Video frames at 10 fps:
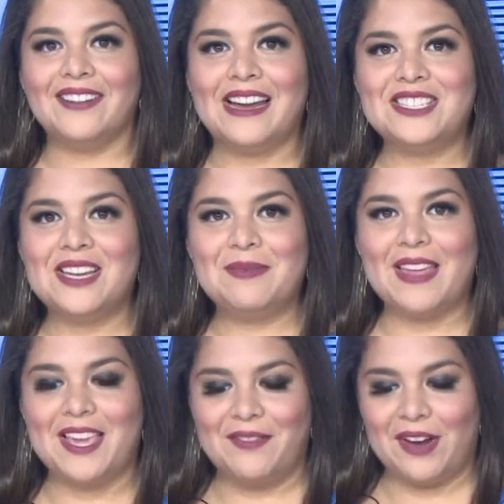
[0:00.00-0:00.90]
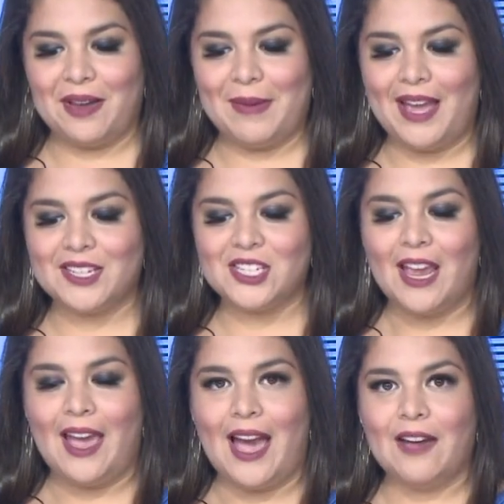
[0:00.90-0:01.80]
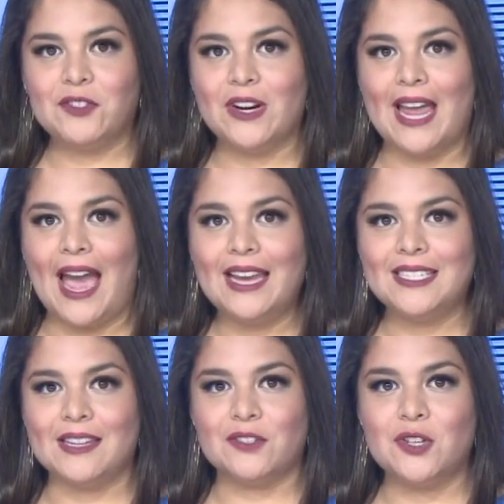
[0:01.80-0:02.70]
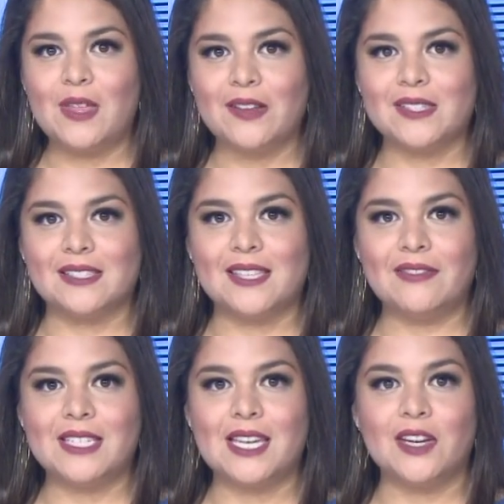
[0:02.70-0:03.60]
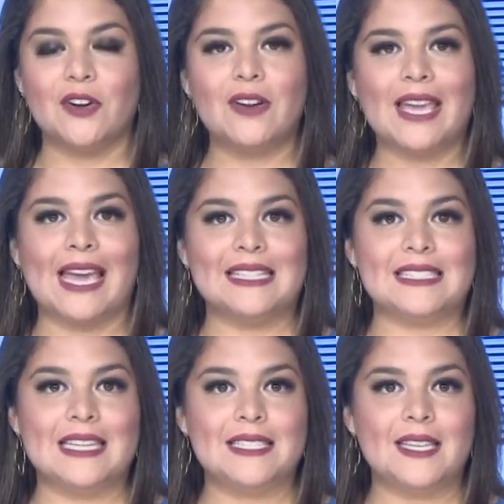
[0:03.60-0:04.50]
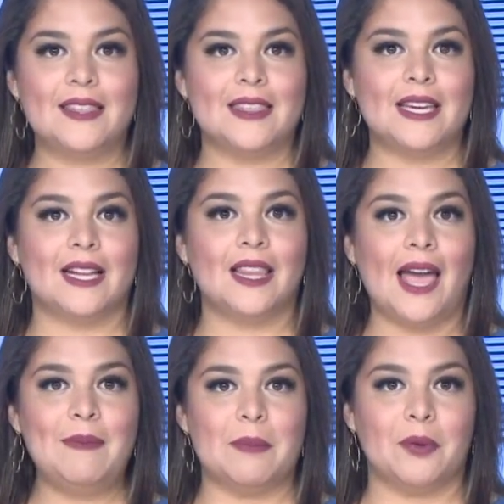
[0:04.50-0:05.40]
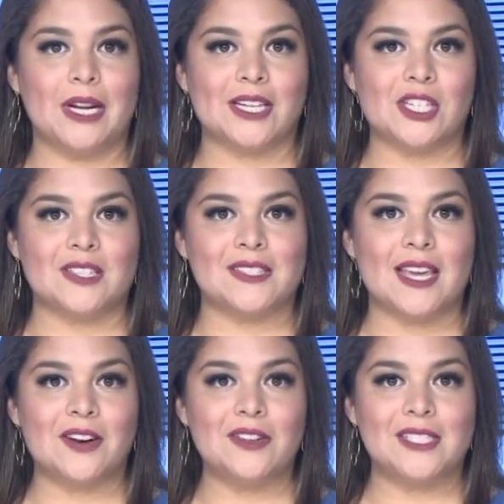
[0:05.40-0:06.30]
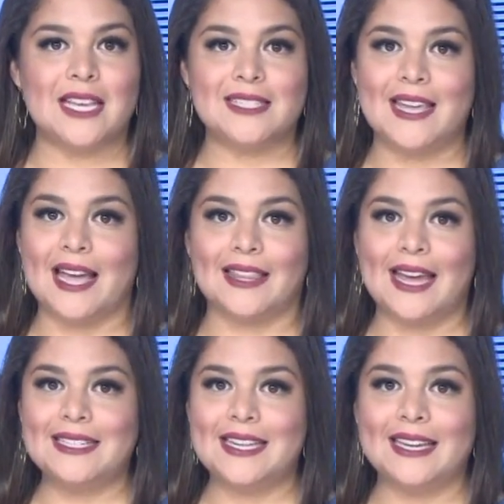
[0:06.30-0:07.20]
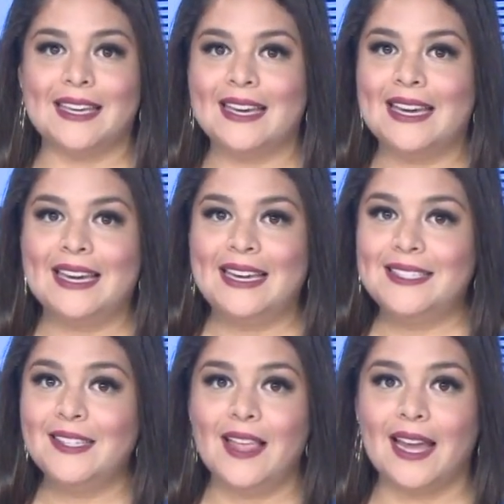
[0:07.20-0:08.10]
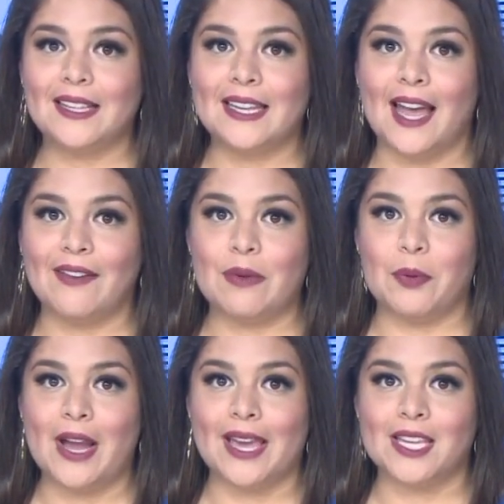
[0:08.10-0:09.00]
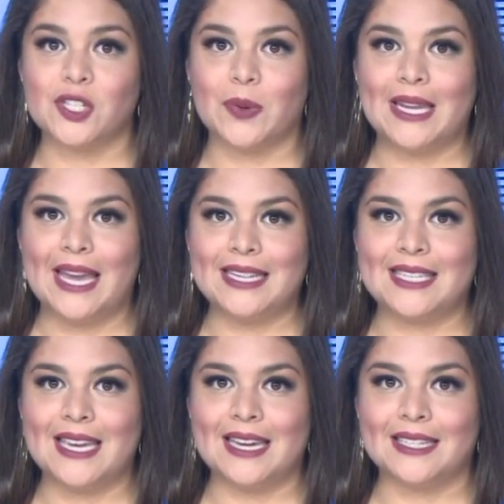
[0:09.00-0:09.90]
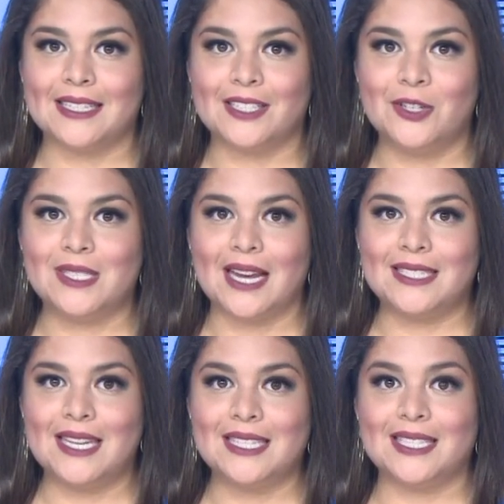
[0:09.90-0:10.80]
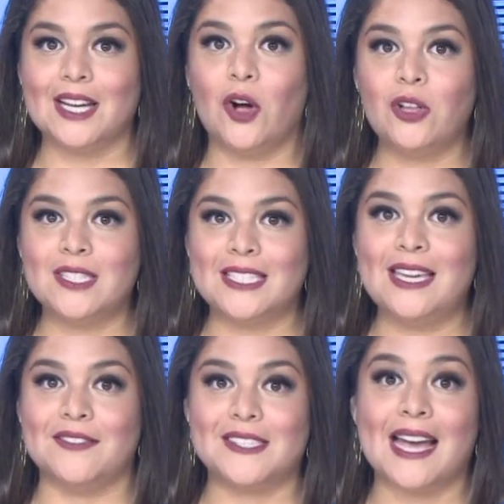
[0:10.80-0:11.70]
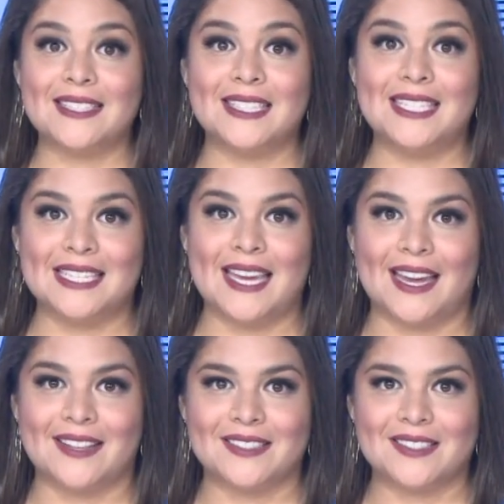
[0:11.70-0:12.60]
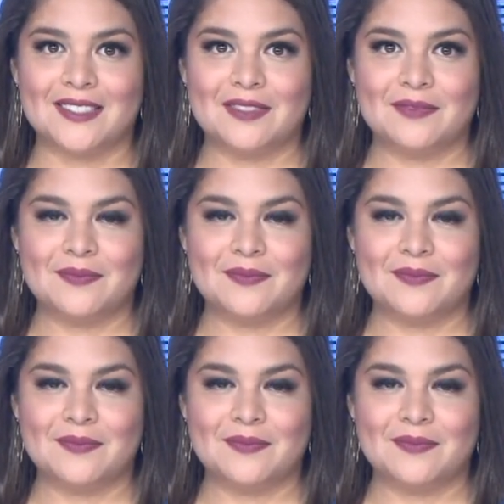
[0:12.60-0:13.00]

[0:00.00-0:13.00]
All right, Jim, thank you very much. After an active 2017 hurricane season, the Climate Prediction Center says the Atlantic isn't likely to have a break in 2018. News 19's Nicole Steves has the details.